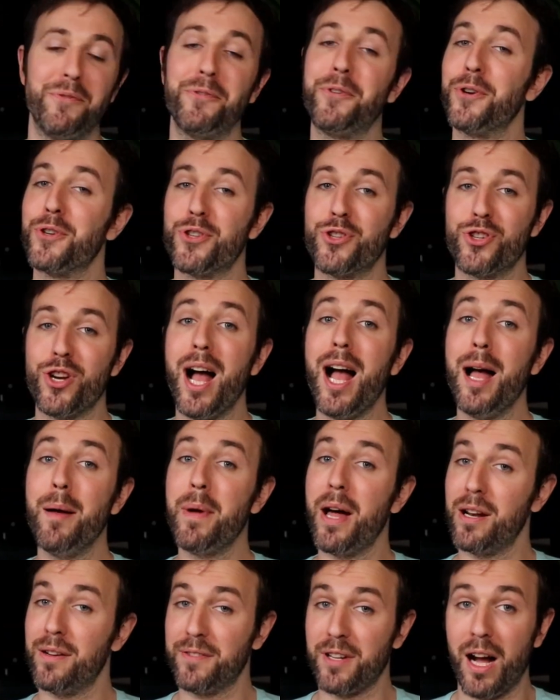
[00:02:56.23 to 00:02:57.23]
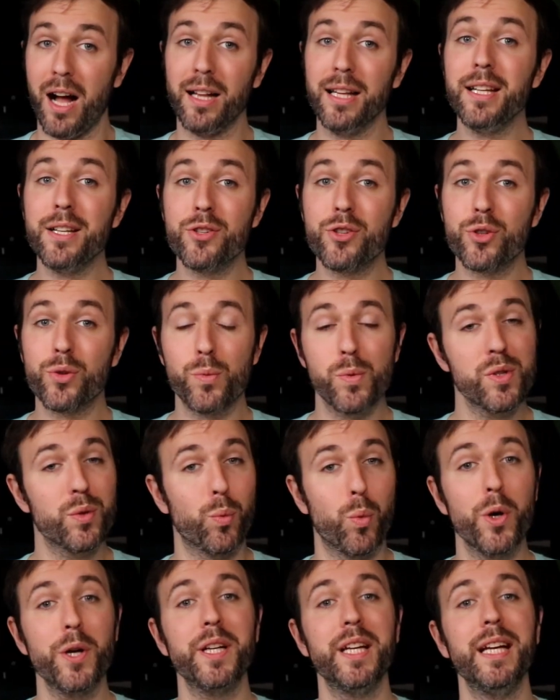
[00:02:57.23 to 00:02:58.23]
My first job out of college
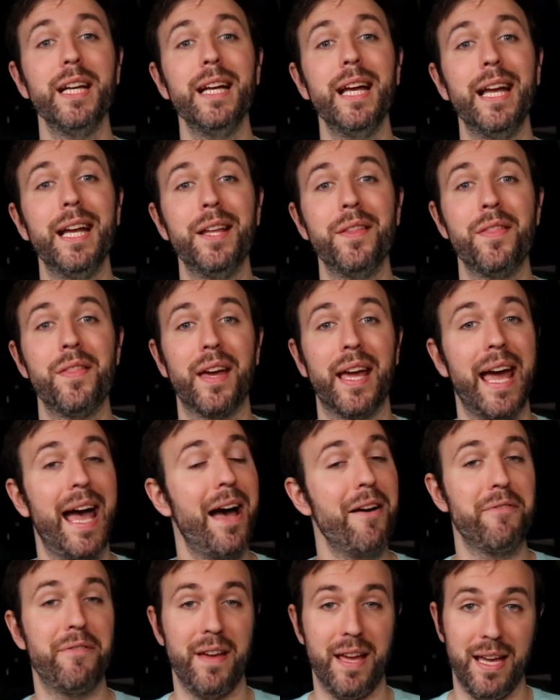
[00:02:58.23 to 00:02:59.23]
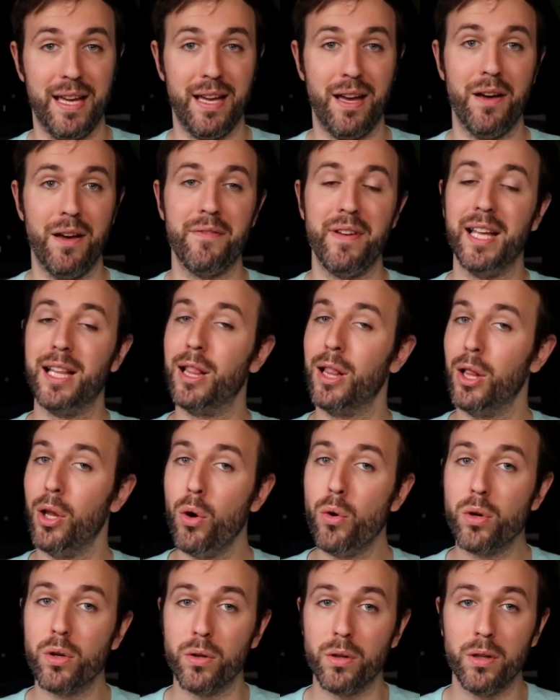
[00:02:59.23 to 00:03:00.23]
was working in the cafe of a
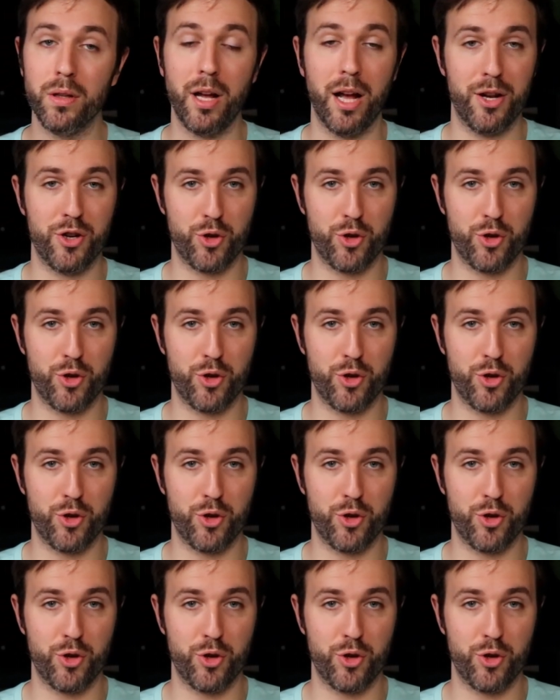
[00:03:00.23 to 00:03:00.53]
local